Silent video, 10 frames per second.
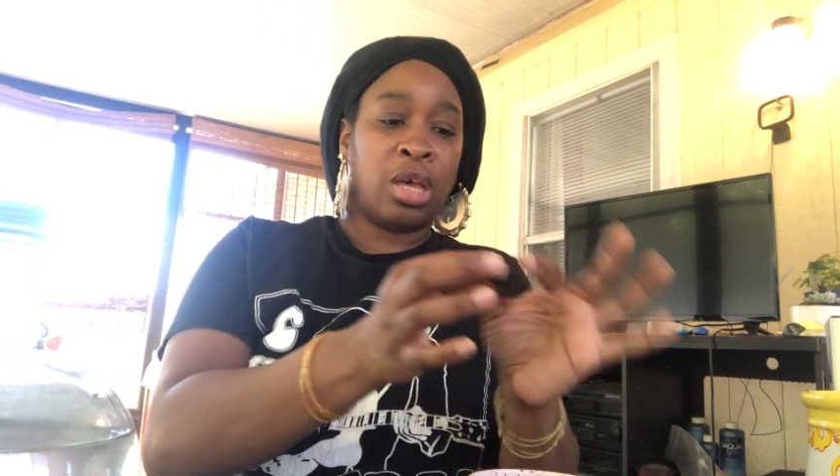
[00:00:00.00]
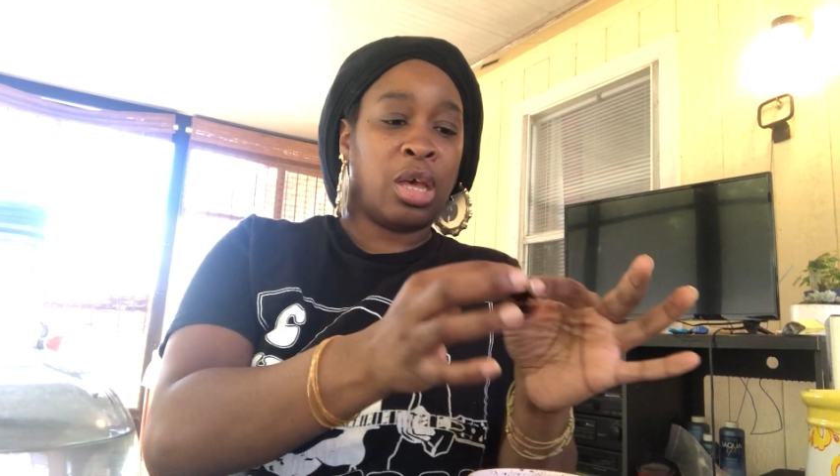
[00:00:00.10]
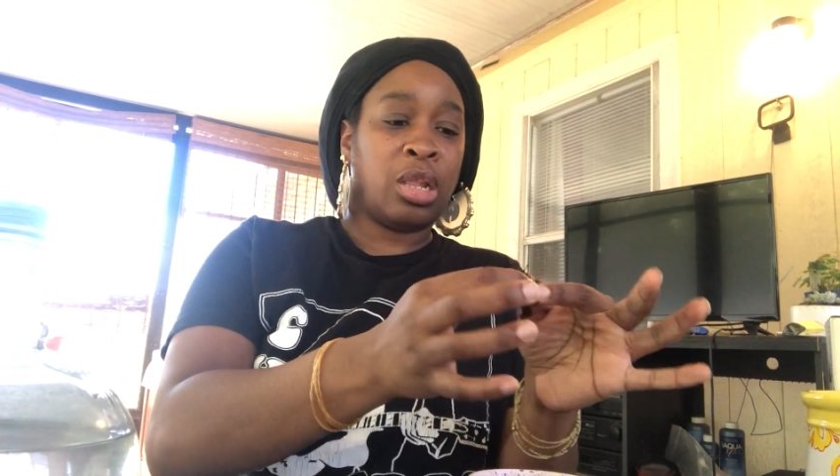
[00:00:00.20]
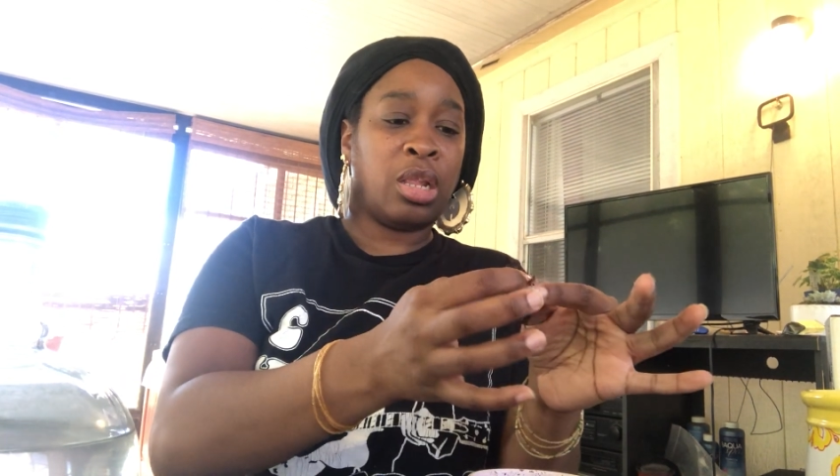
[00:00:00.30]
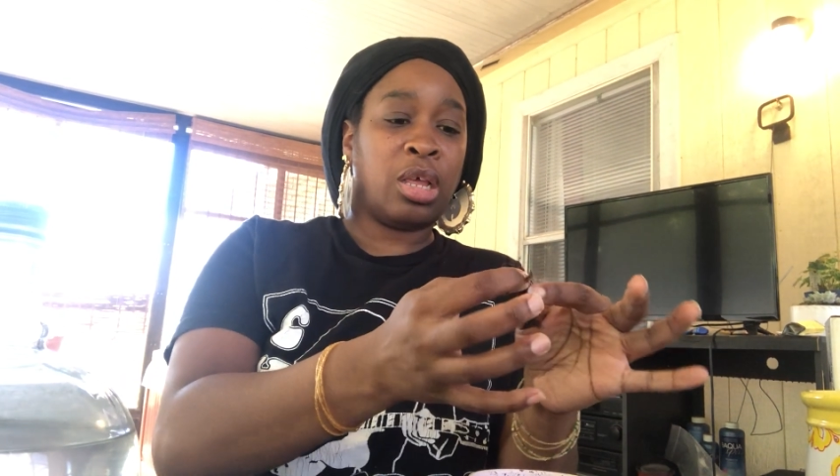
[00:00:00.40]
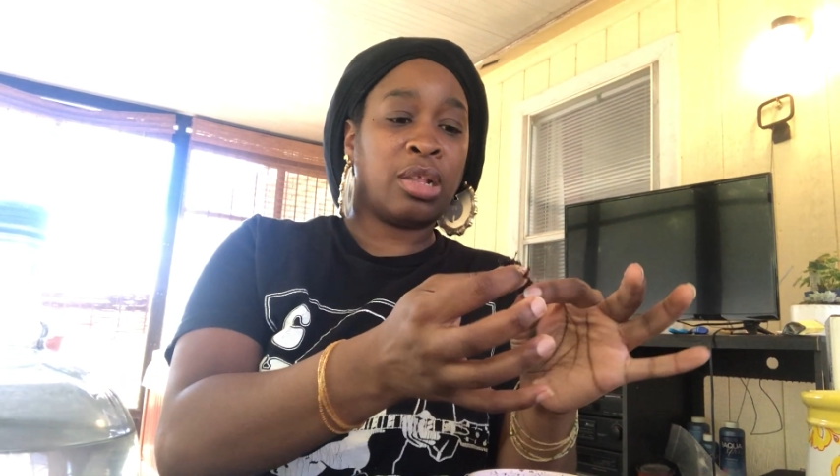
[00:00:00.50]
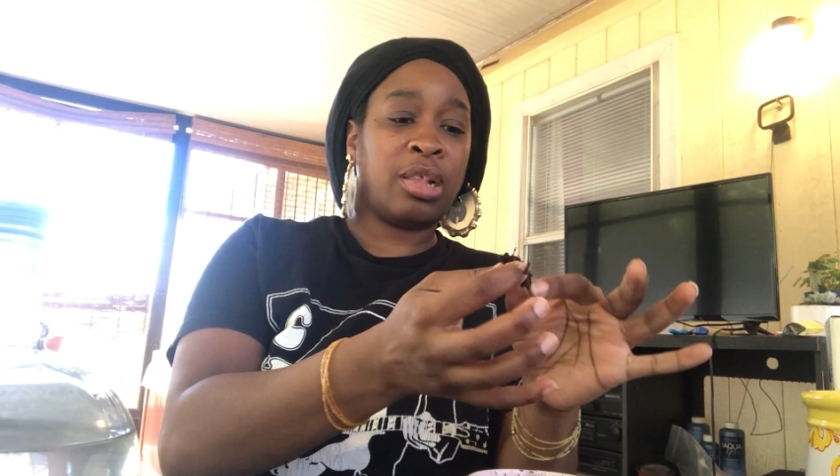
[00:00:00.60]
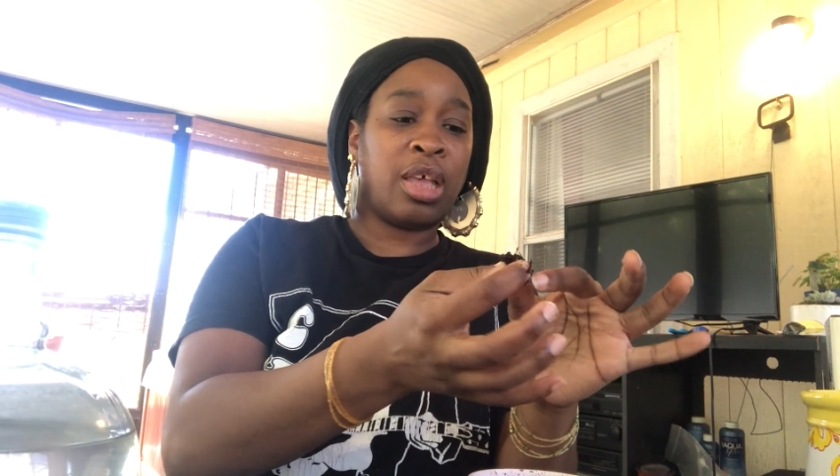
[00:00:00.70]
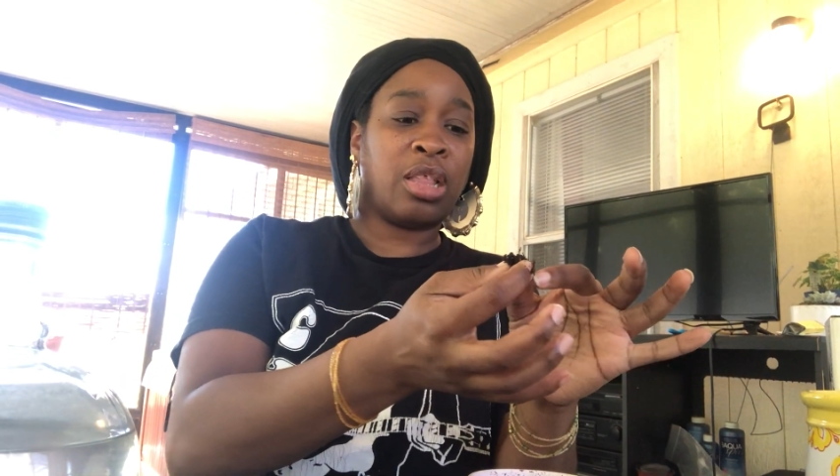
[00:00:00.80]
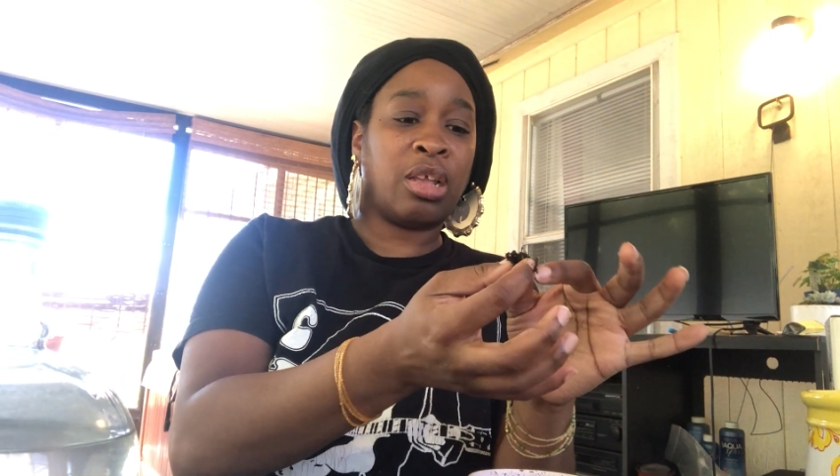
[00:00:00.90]
it looks
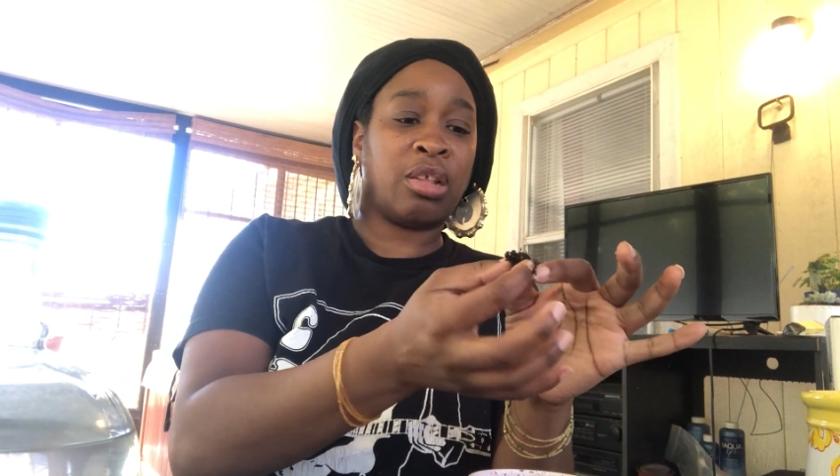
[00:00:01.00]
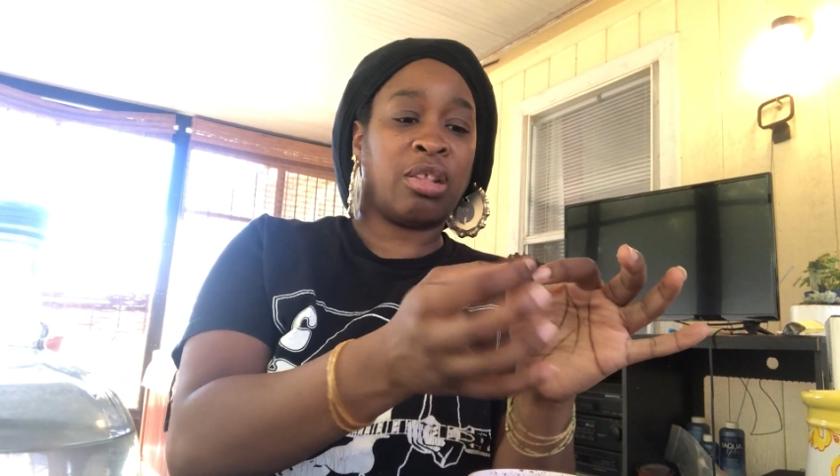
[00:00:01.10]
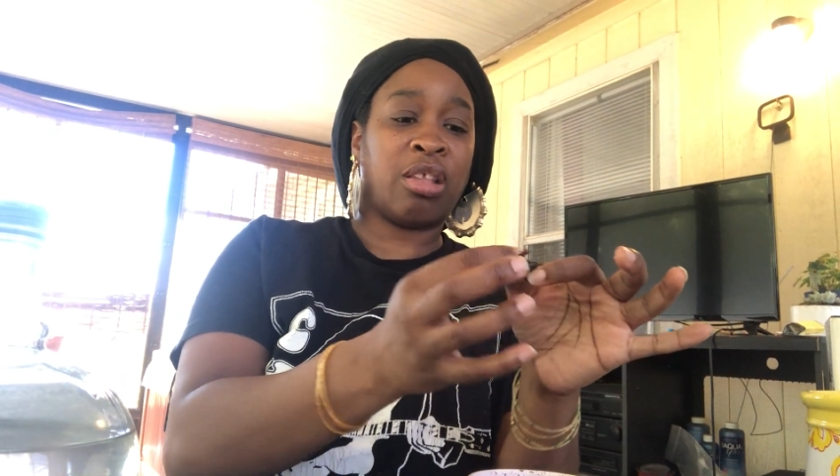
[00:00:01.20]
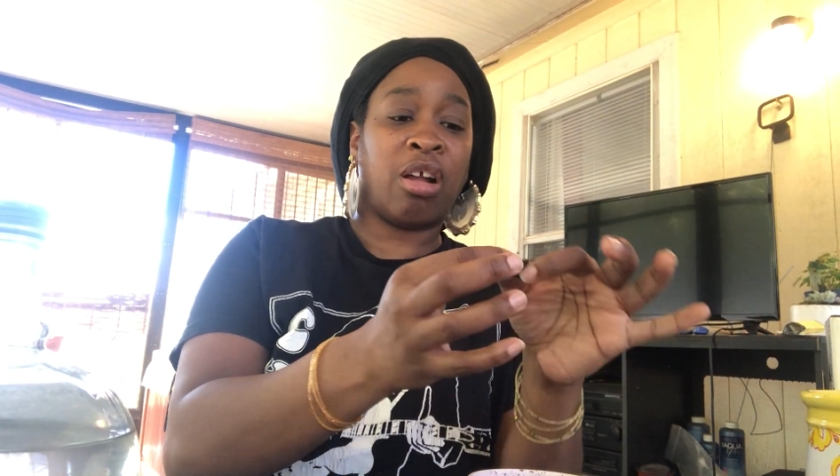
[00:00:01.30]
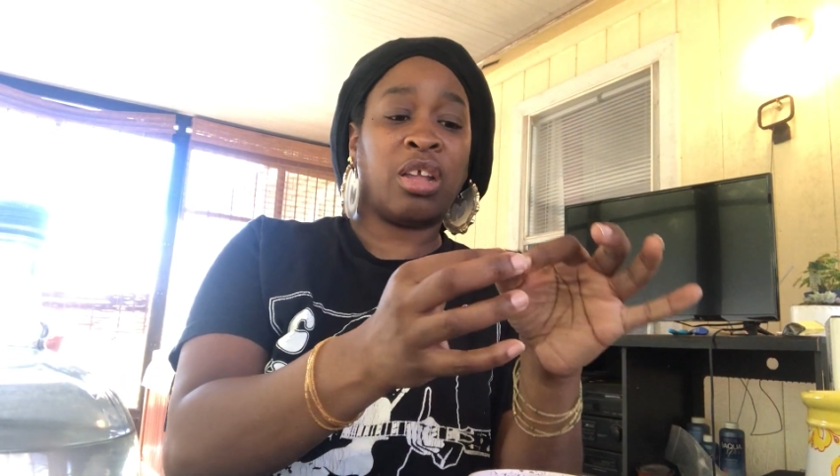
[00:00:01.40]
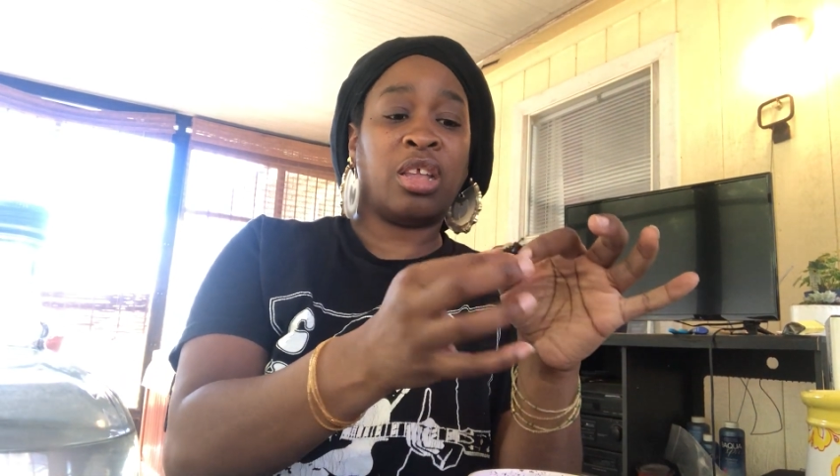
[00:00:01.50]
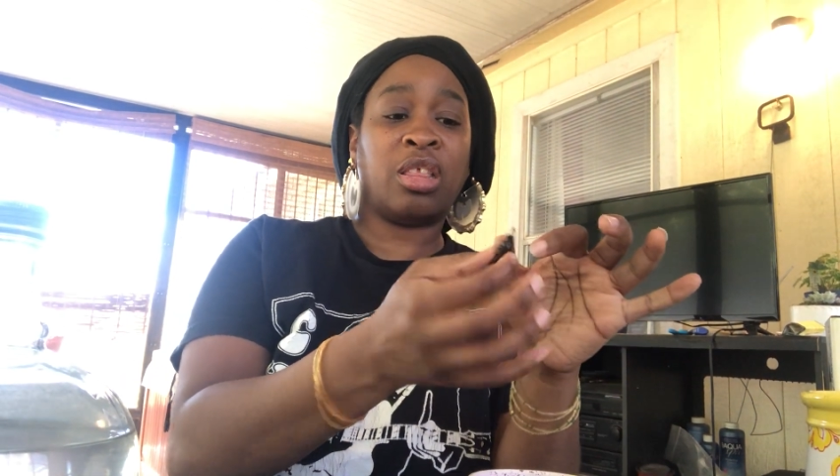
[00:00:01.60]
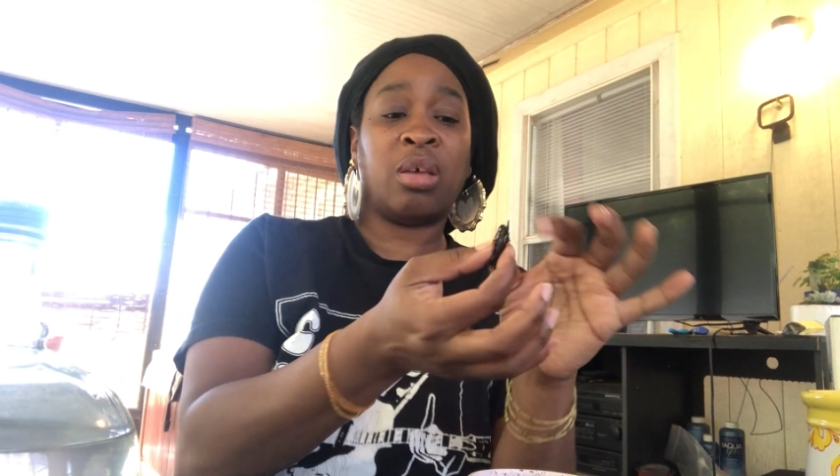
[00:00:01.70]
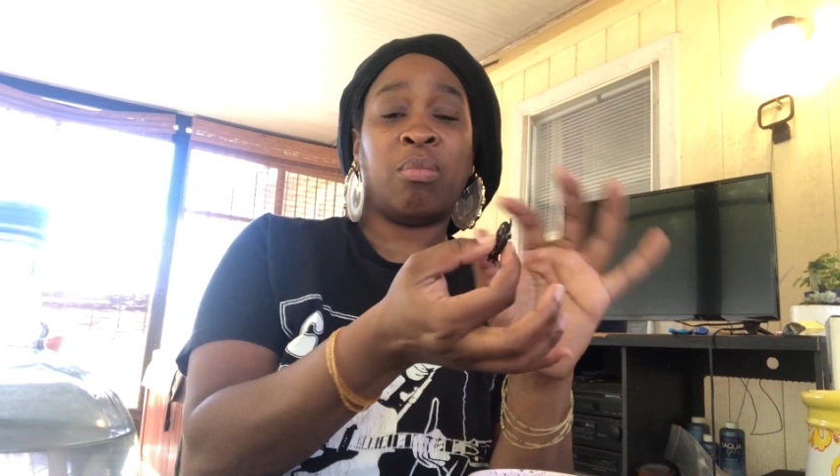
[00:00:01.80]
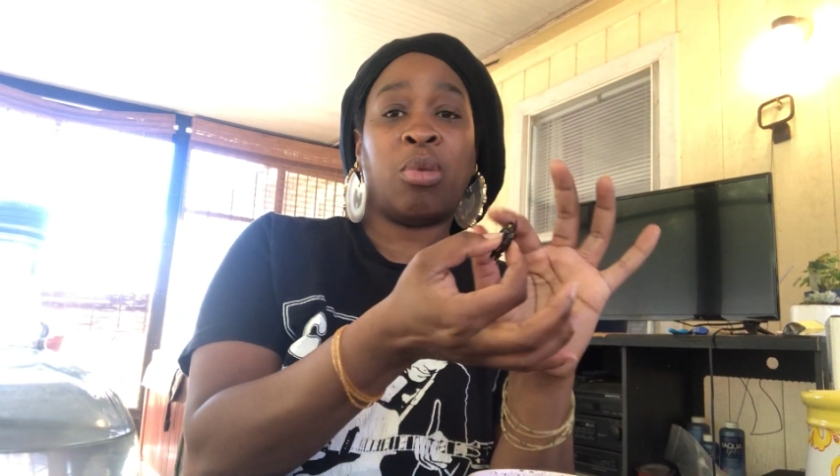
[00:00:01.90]
like they're starting
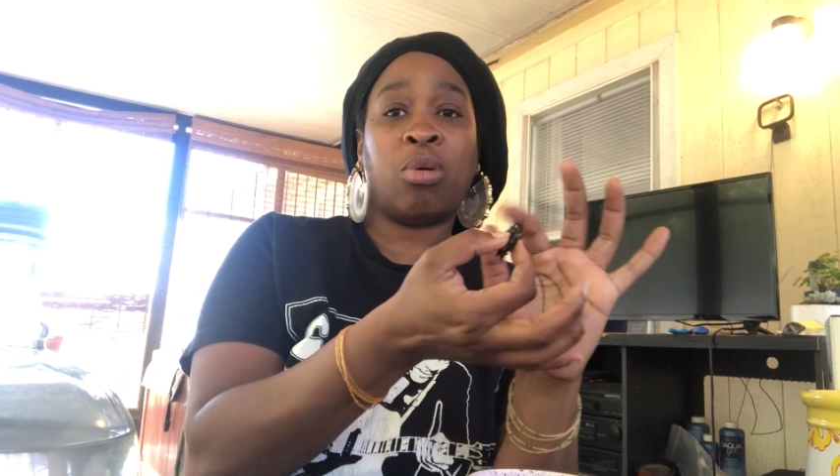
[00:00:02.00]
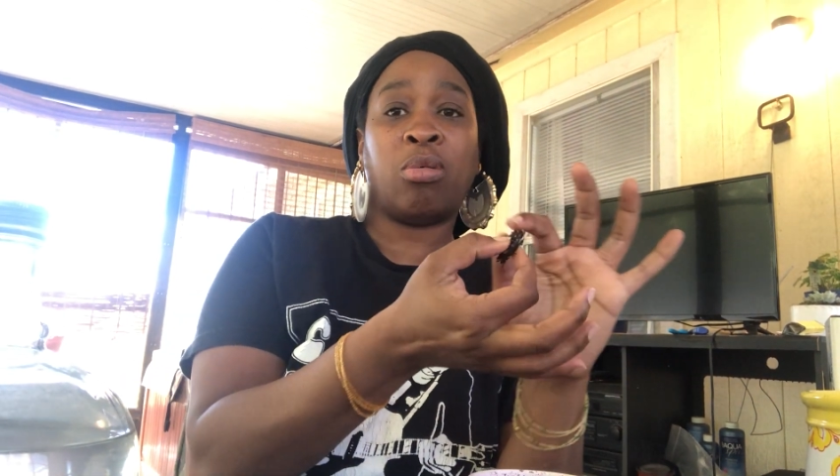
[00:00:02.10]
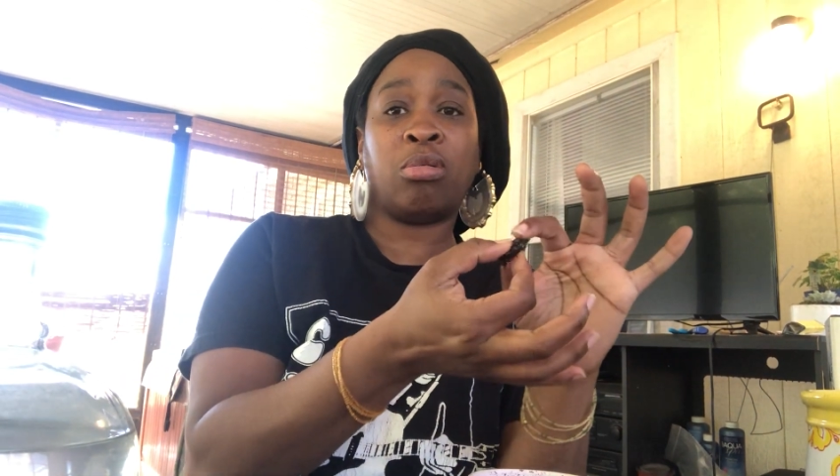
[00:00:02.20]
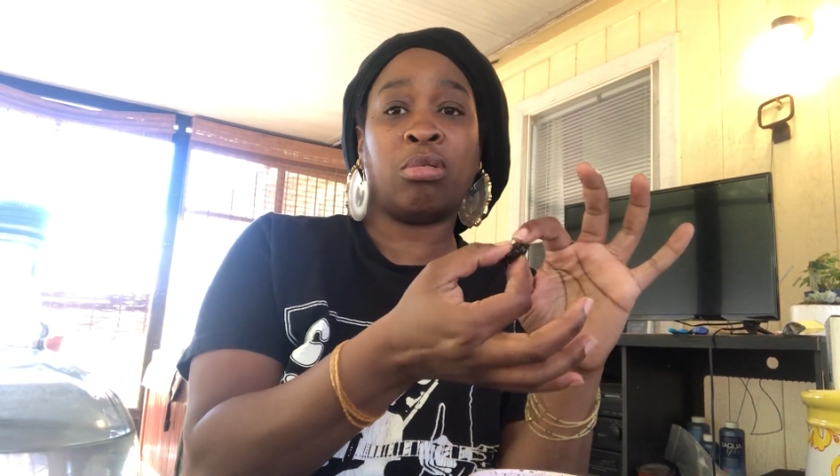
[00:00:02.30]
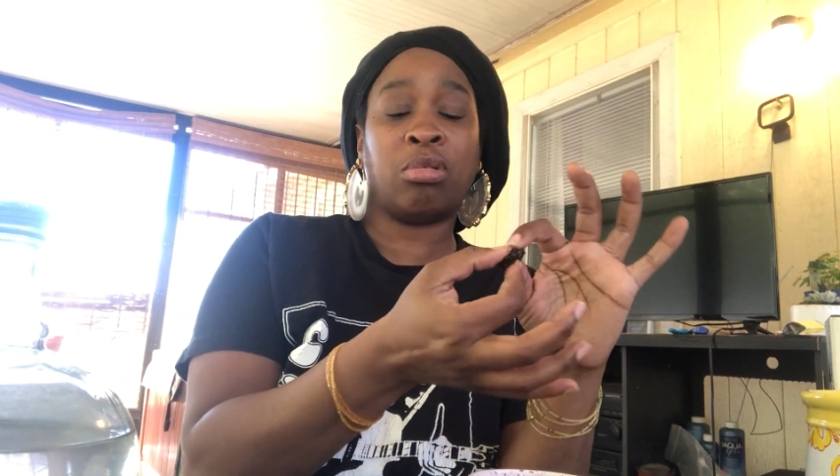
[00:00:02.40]
to mold.